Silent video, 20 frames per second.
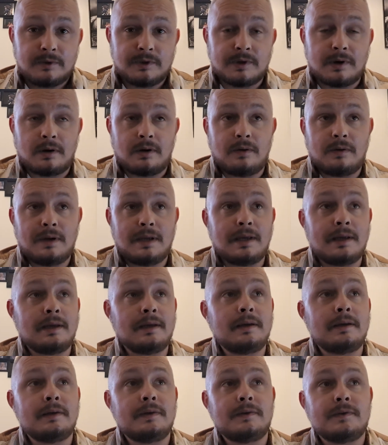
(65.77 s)
So
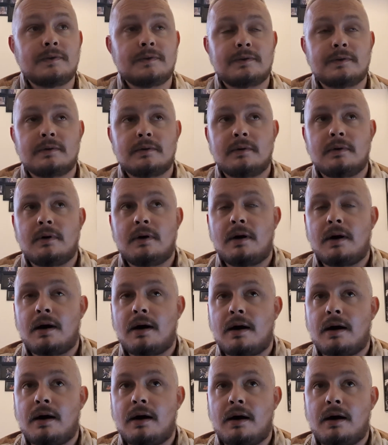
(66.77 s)
he's
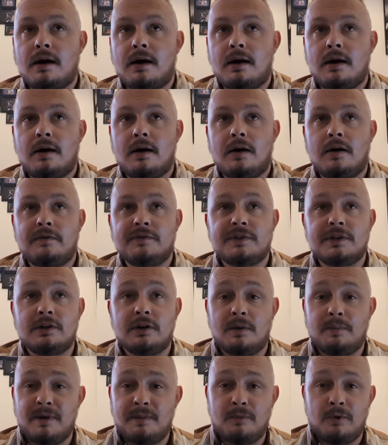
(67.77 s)
obviously
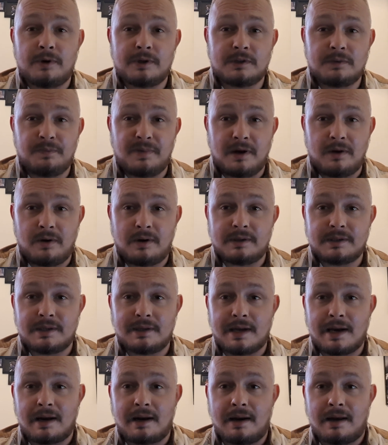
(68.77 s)
got a bit more experience
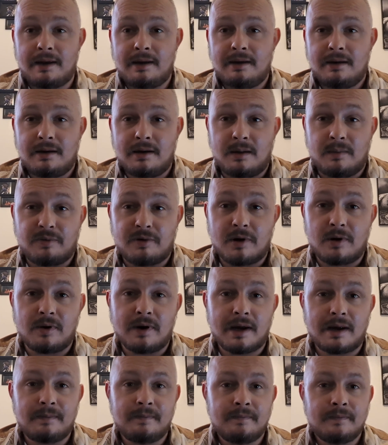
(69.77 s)
than Adeleye in the pro
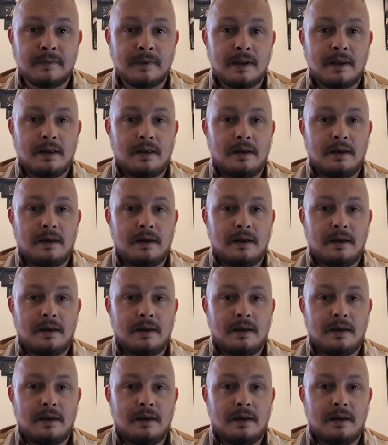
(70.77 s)
game.